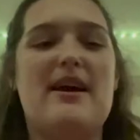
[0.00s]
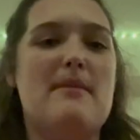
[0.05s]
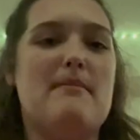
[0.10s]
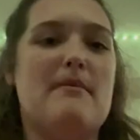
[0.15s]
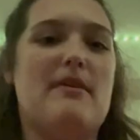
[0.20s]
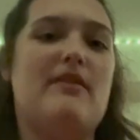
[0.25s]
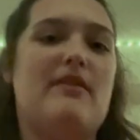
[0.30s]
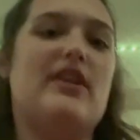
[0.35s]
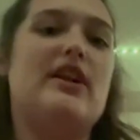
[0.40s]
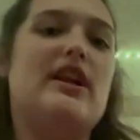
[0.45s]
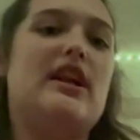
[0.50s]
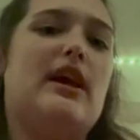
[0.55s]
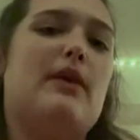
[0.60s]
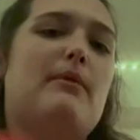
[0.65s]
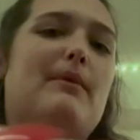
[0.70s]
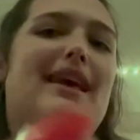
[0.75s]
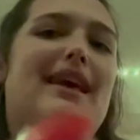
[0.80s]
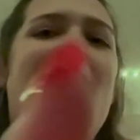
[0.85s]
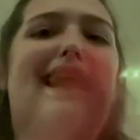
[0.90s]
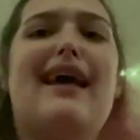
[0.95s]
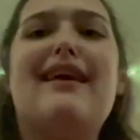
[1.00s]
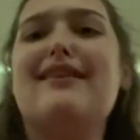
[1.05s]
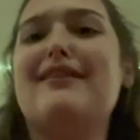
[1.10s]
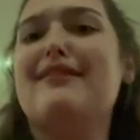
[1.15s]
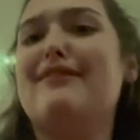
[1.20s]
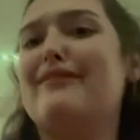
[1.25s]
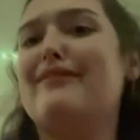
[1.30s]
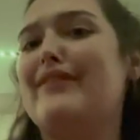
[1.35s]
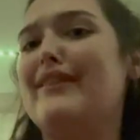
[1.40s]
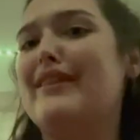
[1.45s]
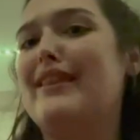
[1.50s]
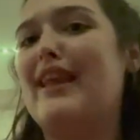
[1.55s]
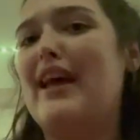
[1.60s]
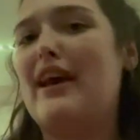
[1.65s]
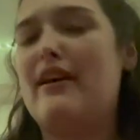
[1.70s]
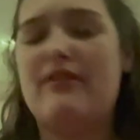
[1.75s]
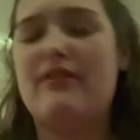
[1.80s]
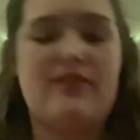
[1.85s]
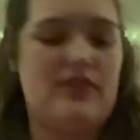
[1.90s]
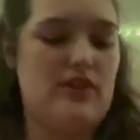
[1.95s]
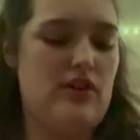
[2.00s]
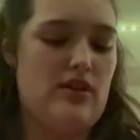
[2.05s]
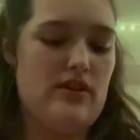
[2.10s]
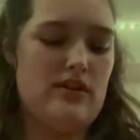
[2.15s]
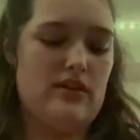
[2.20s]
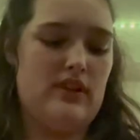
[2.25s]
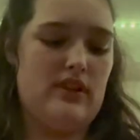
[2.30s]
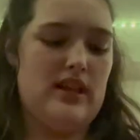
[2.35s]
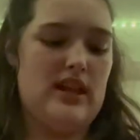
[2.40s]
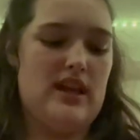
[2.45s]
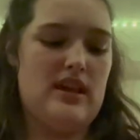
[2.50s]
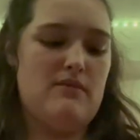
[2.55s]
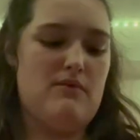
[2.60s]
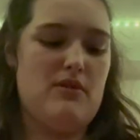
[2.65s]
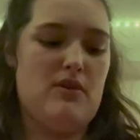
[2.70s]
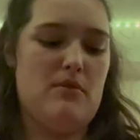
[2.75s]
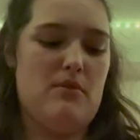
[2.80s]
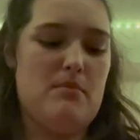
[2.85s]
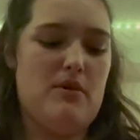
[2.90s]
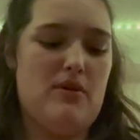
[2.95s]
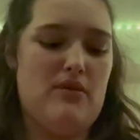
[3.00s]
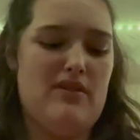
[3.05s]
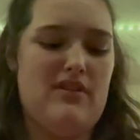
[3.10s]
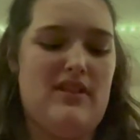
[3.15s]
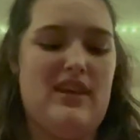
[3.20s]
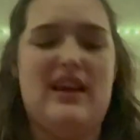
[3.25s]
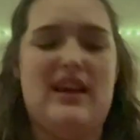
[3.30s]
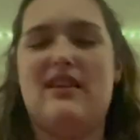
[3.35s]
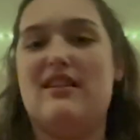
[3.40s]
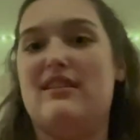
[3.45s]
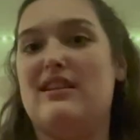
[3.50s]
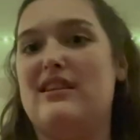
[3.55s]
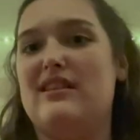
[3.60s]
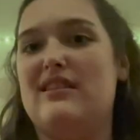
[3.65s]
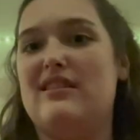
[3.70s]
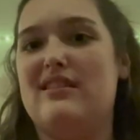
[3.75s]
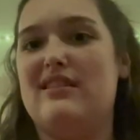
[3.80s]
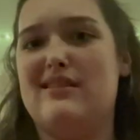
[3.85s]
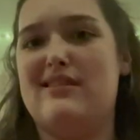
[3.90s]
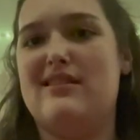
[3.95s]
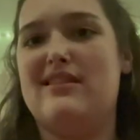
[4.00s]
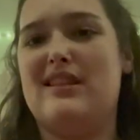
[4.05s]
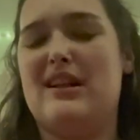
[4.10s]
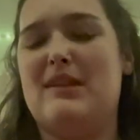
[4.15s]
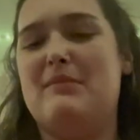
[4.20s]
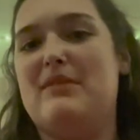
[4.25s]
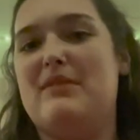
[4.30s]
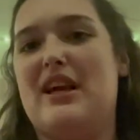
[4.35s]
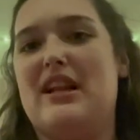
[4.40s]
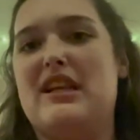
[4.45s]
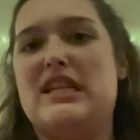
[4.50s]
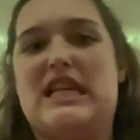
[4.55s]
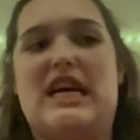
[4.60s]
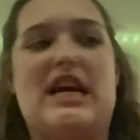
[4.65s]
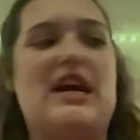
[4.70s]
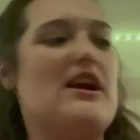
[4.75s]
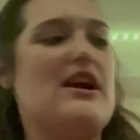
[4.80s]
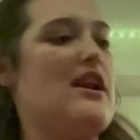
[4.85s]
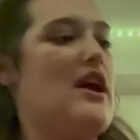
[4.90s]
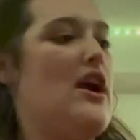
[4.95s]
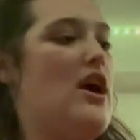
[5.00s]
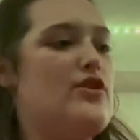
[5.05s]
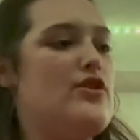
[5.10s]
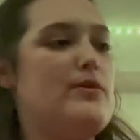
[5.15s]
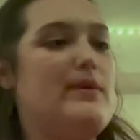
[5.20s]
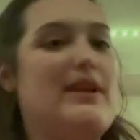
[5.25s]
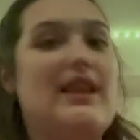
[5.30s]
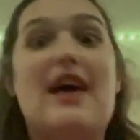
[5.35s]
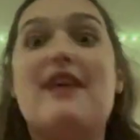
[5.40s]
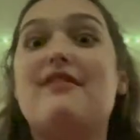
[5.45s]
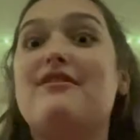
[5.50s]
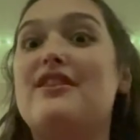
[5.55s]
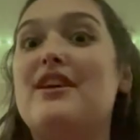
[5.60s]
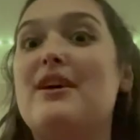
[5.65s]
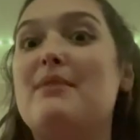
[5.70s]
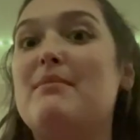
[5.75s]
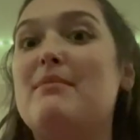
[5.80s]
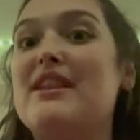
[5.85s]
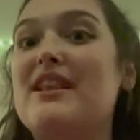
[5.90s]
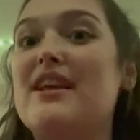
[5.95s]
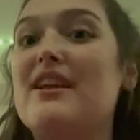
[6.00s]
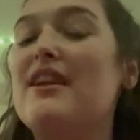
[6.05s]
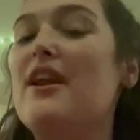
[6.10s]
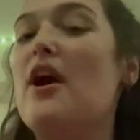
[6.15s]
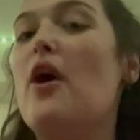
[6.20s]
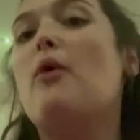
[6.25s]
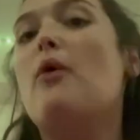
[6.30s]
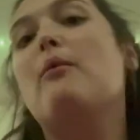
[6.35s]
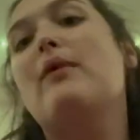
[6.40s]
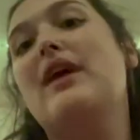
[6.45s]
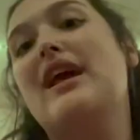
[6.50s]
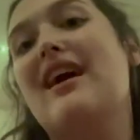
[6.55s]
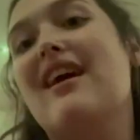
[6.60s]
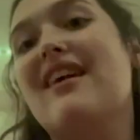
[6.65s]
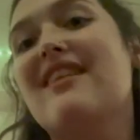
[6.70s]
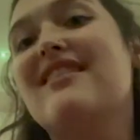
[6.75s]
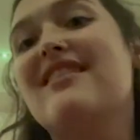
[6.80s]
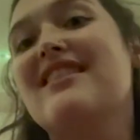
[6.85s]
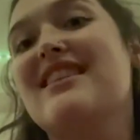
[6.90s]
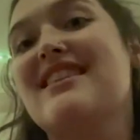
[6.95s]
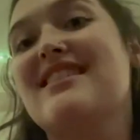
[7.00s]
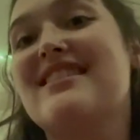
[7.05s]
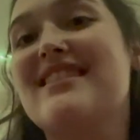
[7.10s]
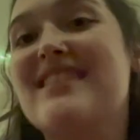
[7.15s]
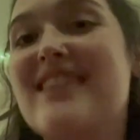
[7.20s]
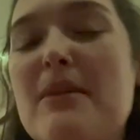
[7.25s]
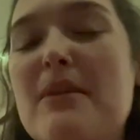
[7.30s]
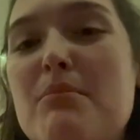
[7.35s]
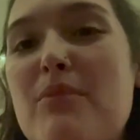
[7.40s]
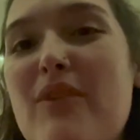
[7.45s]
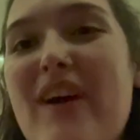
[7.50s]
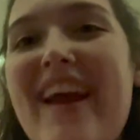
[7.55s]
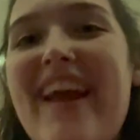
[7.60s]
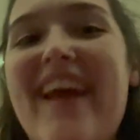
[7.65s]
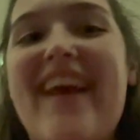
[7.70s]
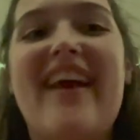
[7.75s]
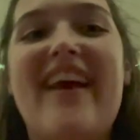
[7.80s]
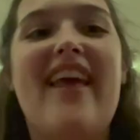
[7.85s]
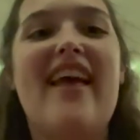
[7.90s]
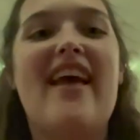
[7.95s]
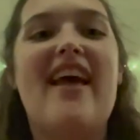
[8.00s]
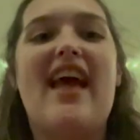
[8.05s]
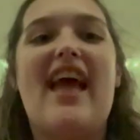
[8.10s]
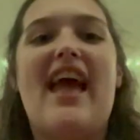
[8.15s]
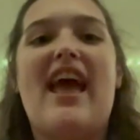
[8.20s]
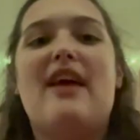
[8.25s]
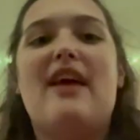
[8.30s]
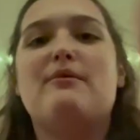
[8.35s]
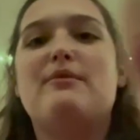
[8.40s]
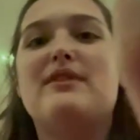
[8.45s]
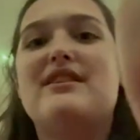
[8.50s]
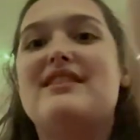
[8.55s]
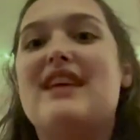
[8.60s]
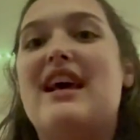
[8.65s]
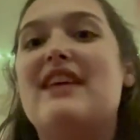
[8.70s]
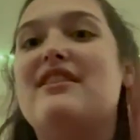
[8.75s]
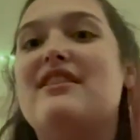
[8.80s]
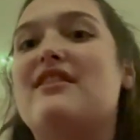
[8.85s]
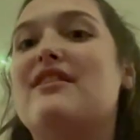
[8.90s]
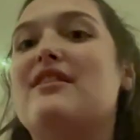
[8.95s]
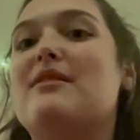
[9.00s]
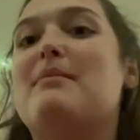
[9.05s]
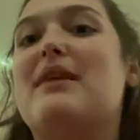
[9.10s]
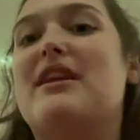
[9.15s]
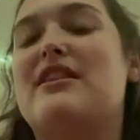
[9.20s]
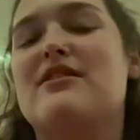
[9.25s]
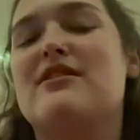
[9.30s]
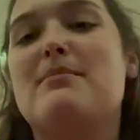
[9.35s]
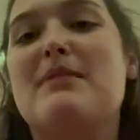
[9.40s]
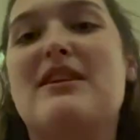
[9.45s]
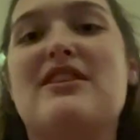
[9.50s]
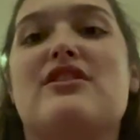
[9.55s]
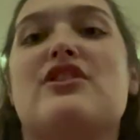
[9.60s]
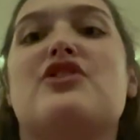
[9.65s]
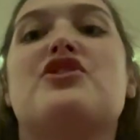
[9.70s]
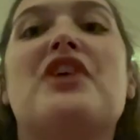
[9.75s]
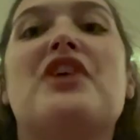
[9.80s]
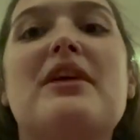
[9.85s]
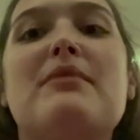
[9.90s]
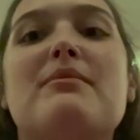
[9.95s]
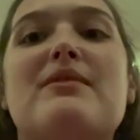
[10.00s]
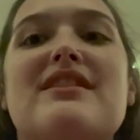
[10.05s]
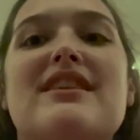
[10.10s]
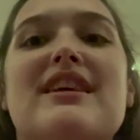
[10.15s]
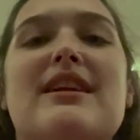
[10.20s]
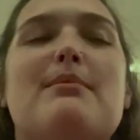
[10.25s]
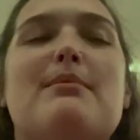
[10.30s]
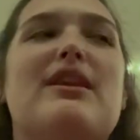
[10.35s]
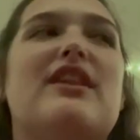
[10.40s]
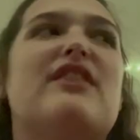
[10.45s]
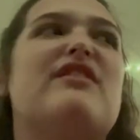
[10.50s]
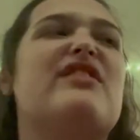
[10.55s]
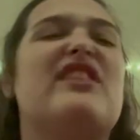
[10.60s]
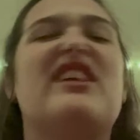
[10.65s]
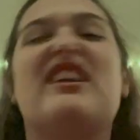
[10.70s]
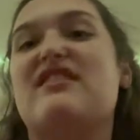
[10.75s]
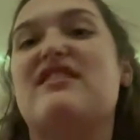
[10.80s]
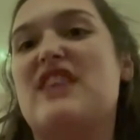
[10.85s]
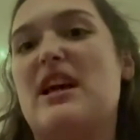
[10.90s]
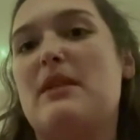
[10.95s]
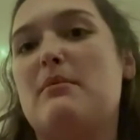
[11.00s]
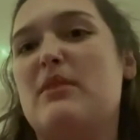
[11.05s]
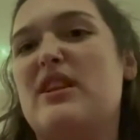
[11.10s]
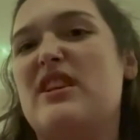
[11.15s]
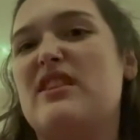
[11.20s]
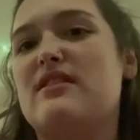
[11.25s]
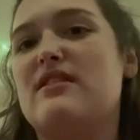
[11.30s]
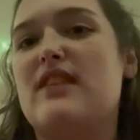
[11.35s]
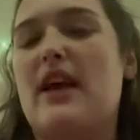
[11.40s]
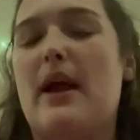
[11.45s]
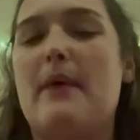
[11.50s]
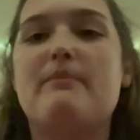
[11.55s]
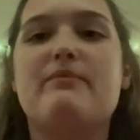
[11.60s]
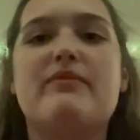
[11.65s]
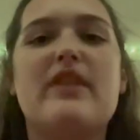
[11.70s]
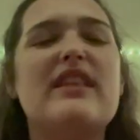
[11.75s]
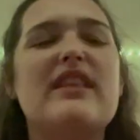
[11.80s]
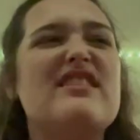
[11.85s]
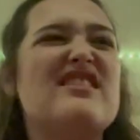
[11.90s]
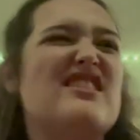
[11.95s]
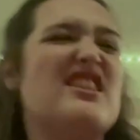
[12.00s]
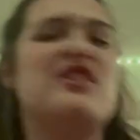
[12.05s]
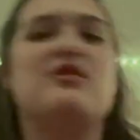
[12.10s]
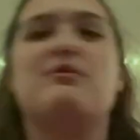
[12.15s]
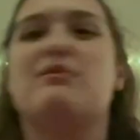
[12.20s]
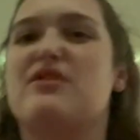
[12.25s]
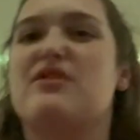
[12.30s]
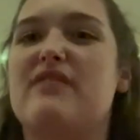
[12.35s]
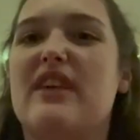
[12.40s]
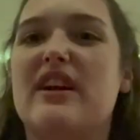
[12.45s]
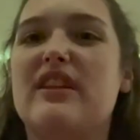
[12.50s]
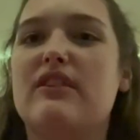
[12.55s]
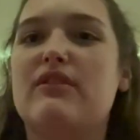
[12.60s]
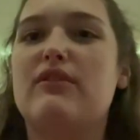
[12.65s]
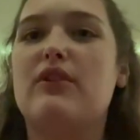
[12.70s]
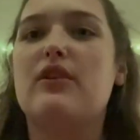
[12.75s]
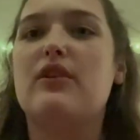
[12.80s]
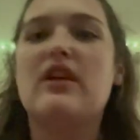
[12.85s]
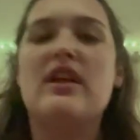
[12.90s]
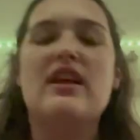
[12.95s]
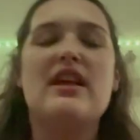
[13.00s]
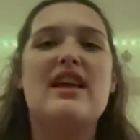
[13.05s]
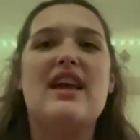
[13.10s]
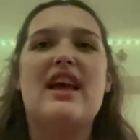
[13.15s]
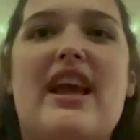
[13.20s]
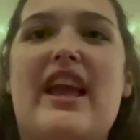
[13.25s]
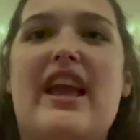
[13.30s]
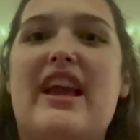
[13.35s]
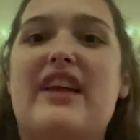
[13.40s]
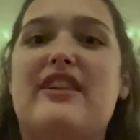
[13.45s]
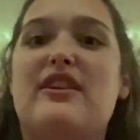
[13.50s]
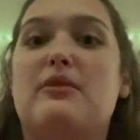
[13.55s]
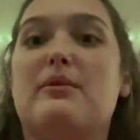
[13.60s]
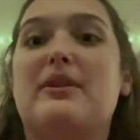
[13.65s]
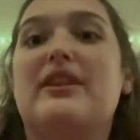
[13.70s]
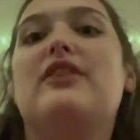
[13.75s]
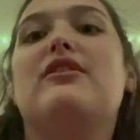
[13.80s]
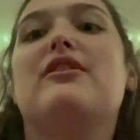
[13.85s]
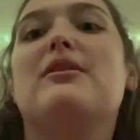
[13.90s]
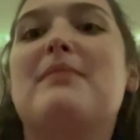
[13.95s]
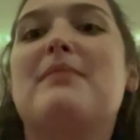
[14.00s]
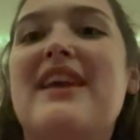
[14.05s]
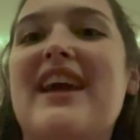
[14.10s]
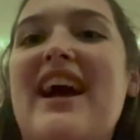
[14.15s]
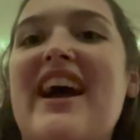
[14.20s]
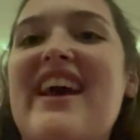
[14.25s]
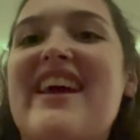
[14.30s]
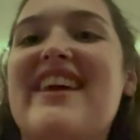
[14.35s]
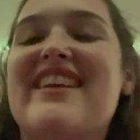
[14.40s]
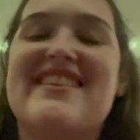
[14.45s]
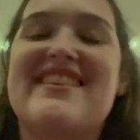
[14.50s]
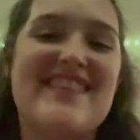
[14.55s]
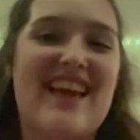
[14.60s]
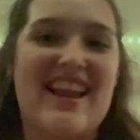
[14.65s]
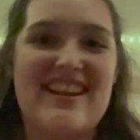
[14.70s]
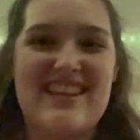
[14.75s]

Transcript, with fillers: My friend and I, we kind of left early. We were both like, eh, this is, I'm kind of tired. So we left, but then we got on the subway and we sat down on the bench because our train wasn't going to be there for like 10 minutes. Okay. And the station was fairly full and a really creepy guy sat